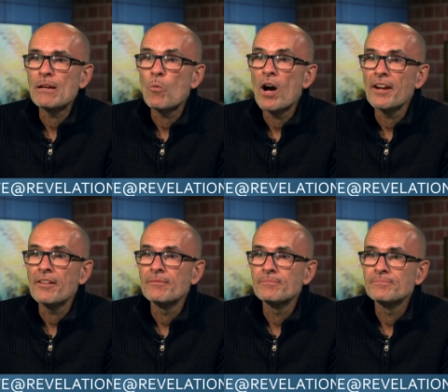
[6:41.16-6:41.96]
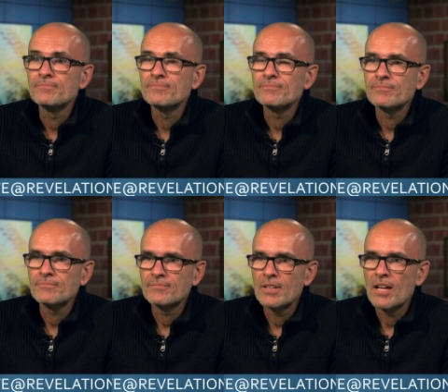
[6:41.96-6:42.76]
1. Is it?
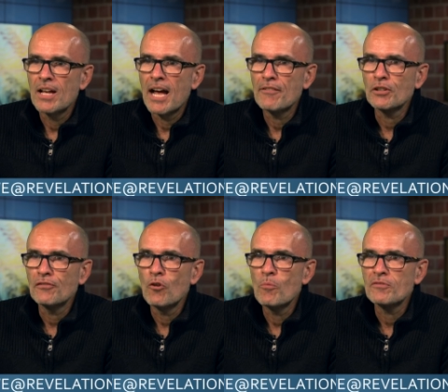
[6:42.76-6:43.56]
having a form